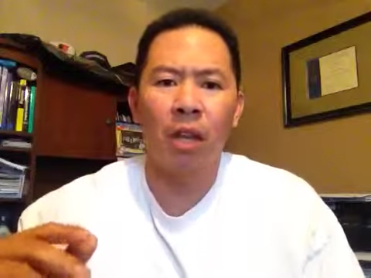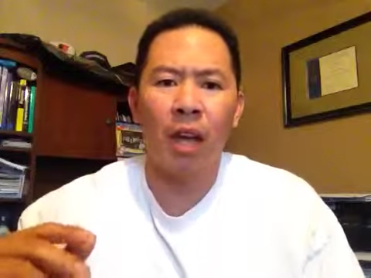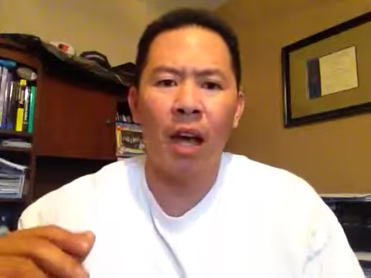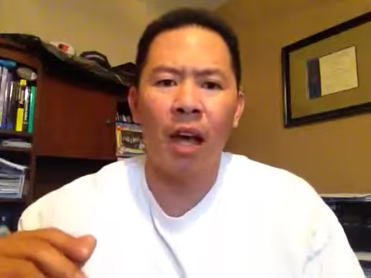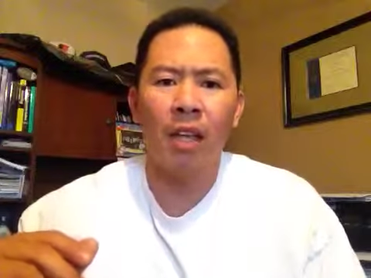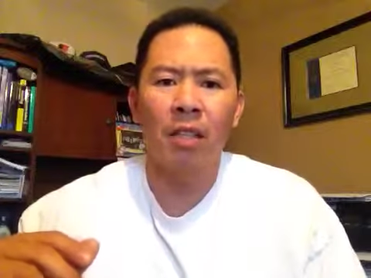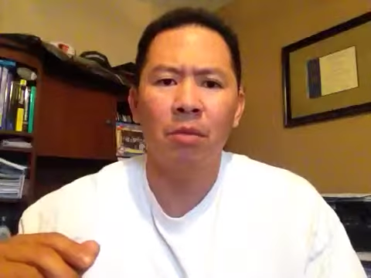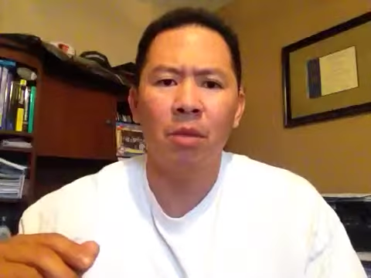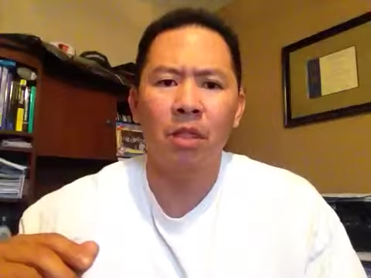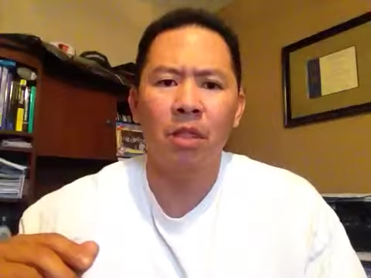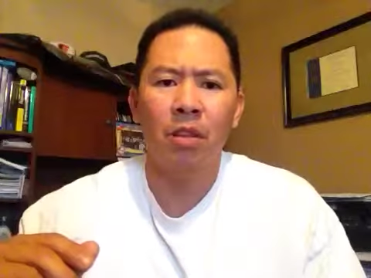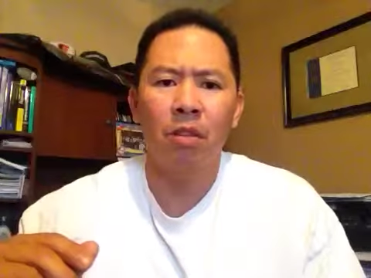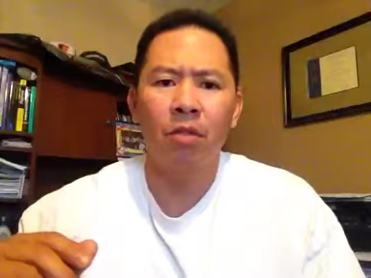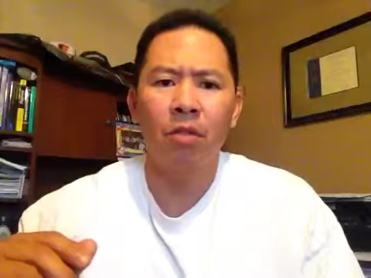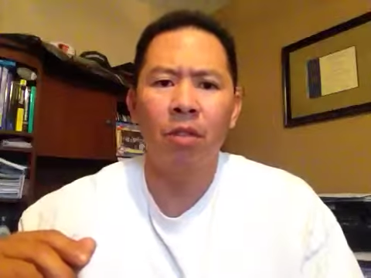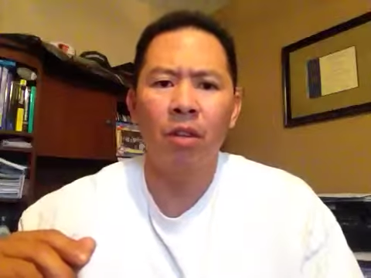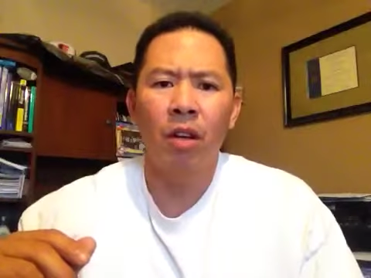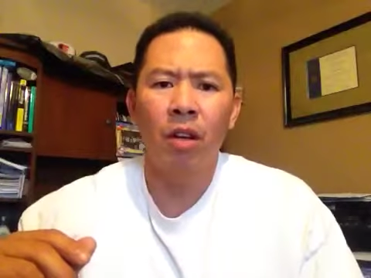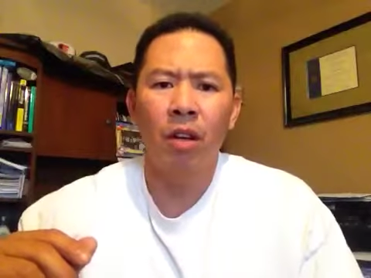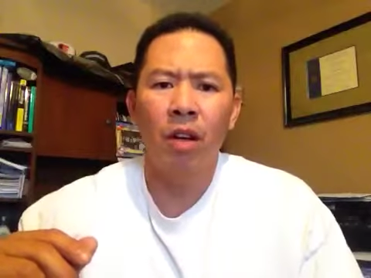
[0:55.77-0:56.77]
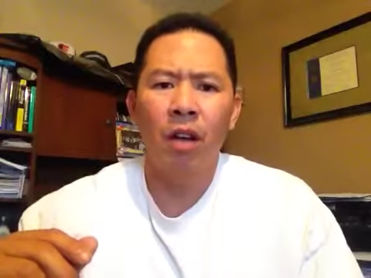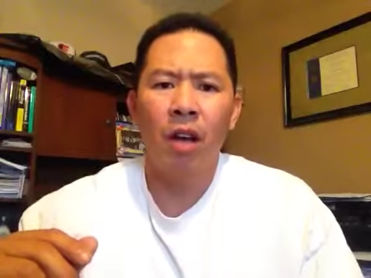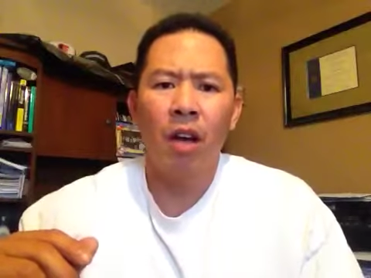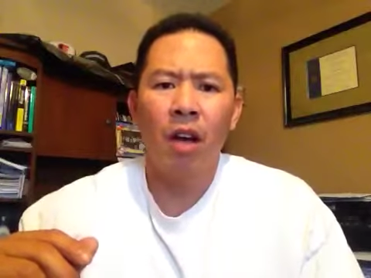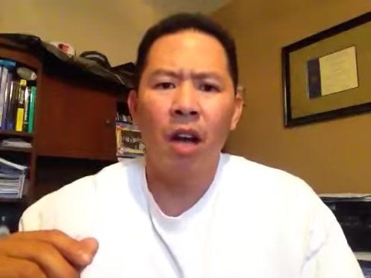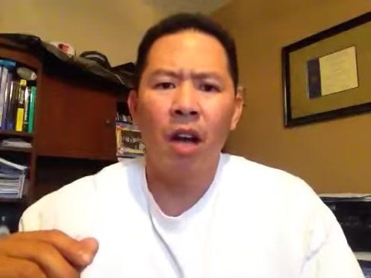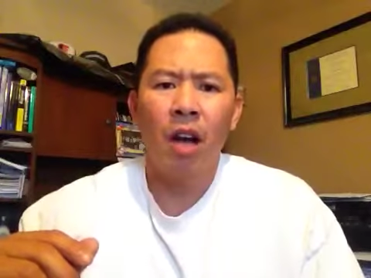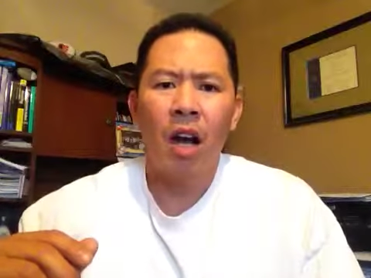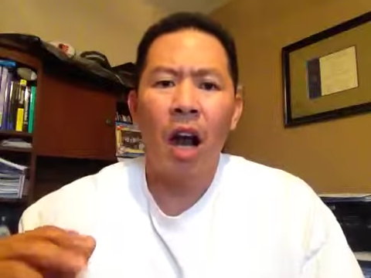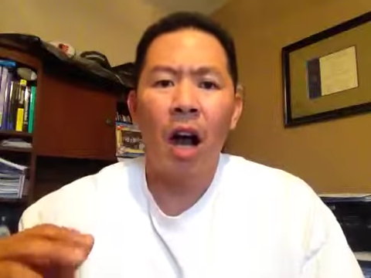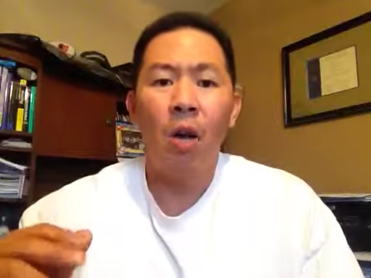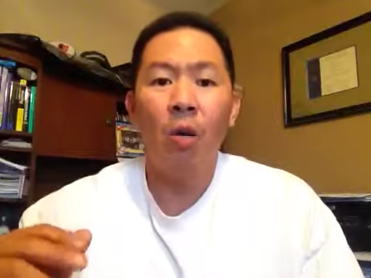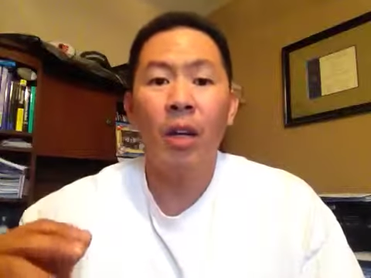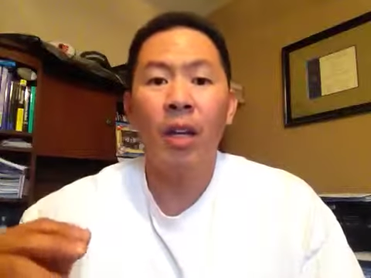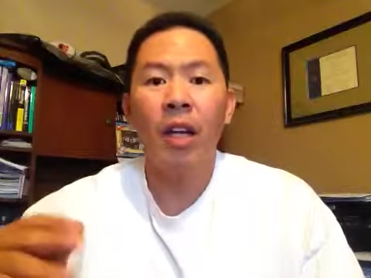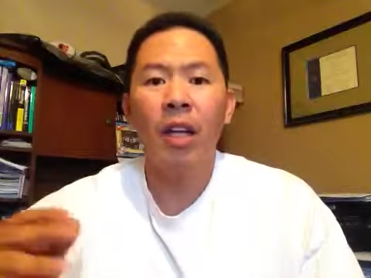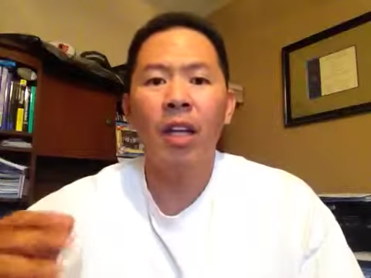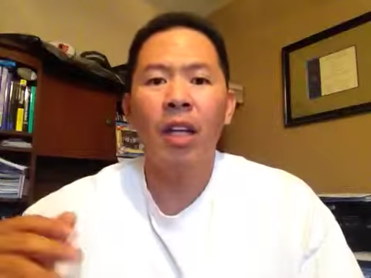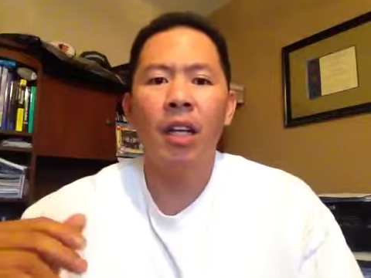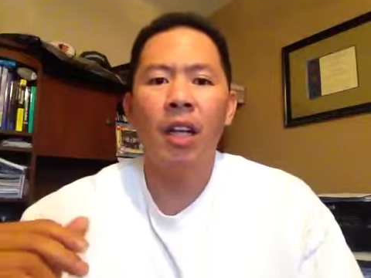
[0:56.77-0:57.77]
I ask myself, how
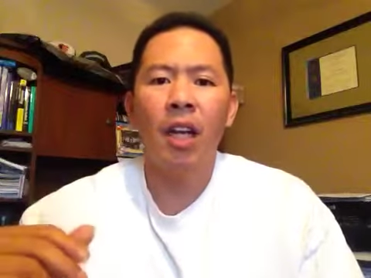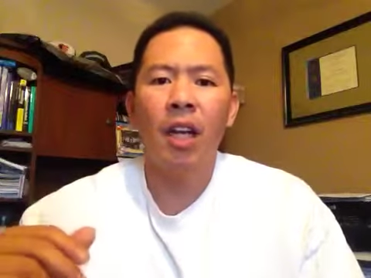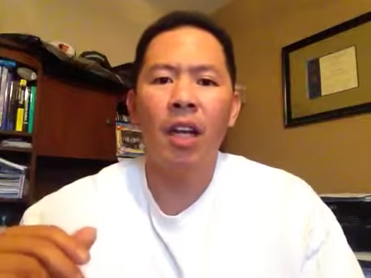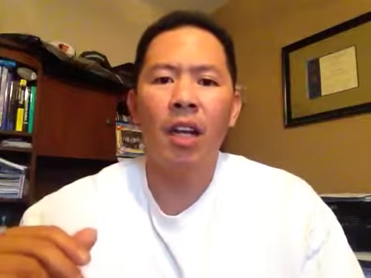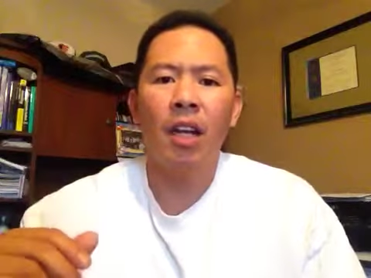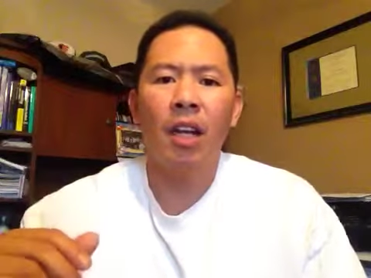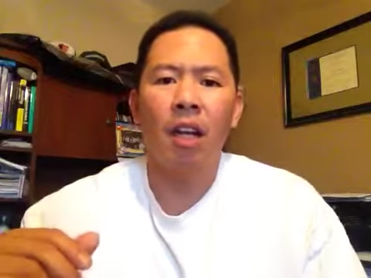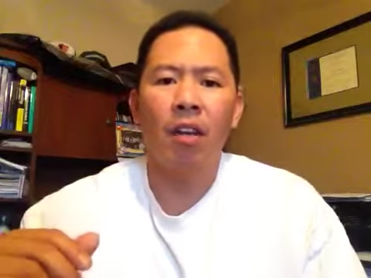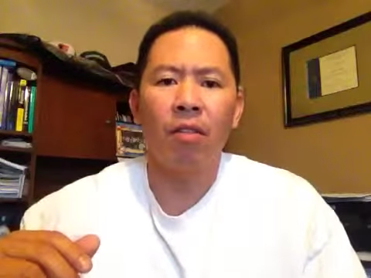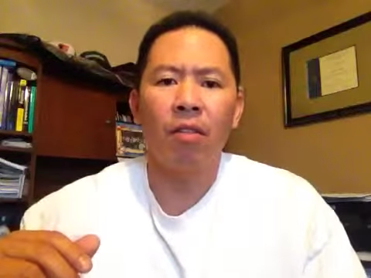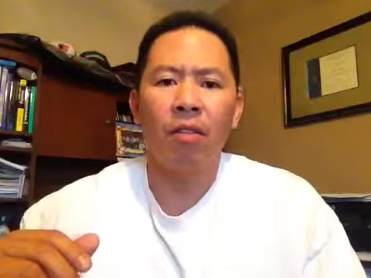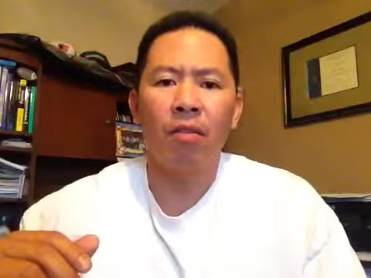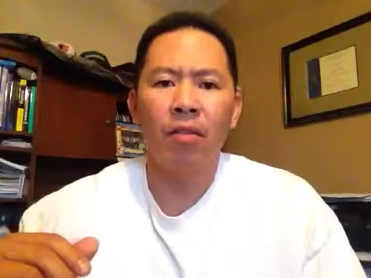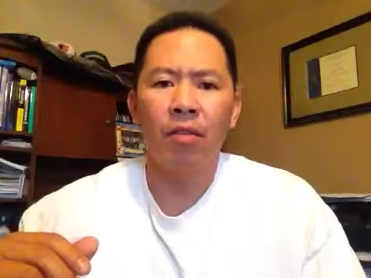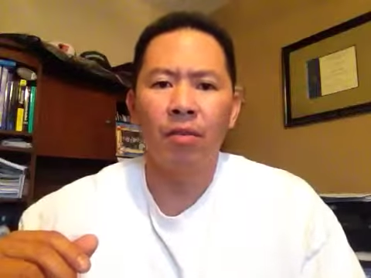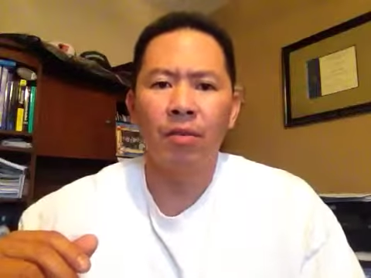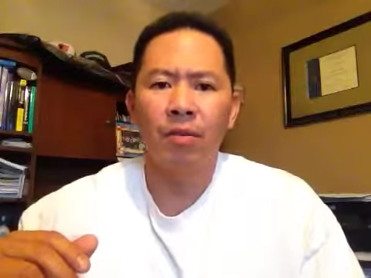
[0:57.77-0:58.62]
can I get ahead in life?